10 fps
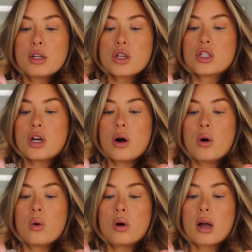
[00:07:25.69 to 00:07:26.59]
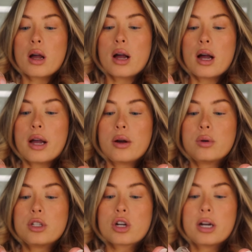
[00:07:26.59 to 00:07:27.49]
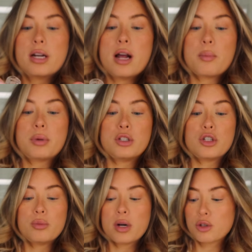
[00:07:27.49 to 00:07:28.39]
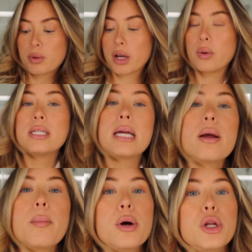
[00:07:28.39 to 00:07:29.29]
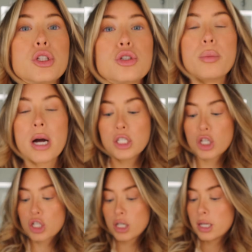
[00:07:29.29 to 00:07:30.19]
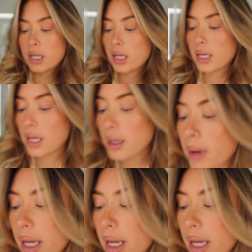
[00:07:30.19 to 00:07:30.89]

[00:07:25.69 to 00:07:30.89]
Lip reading: So I always try to not put too much, but I always end up putting too much in my